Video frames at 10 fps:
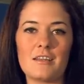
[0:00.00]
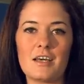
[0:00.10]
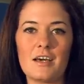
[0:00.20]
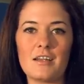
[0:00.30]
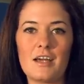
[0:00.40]

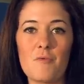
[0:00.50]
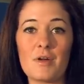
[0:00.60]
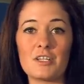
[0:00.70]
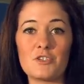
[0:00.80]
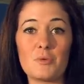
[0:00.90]
that I
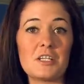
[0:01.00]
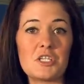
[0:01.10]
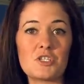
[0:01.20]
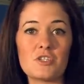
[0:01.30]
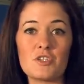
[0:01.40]
wanted to
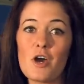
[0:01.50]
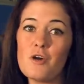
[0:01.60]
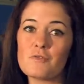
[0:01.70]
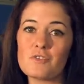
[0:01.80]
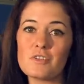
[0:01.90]
audition to
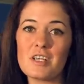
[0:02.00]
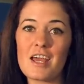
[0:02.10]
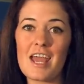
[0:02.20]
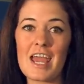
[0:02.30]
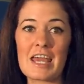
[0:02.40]
host
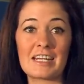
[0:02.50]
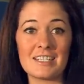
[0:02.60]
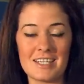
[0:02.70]
and I